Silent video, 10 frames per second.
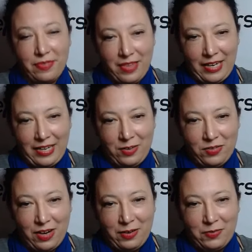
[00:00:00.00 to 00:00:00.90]
Thank you,
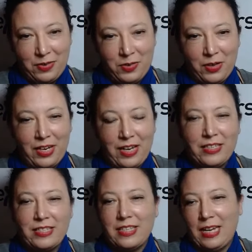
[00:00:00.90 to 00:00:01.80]
Jo, for joining
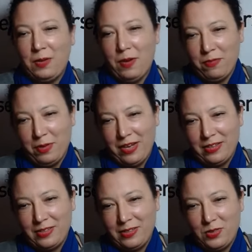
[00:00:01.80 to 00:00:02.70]
us. Thank you, everyone
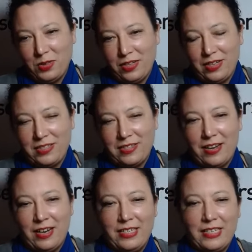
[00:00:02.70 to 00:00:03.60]
else who's joined us
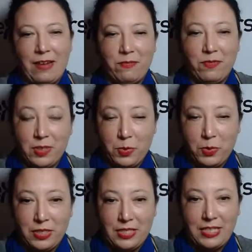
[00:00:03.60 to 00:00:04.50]
tonight and for
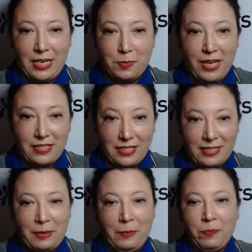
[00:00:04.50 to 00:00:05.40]
supporting Sex
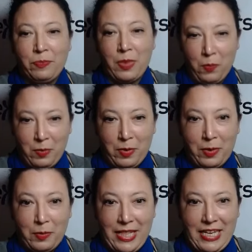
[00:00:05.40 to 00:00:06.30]
Matters. We
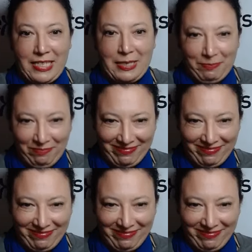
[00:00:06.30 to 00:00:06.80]
will win this.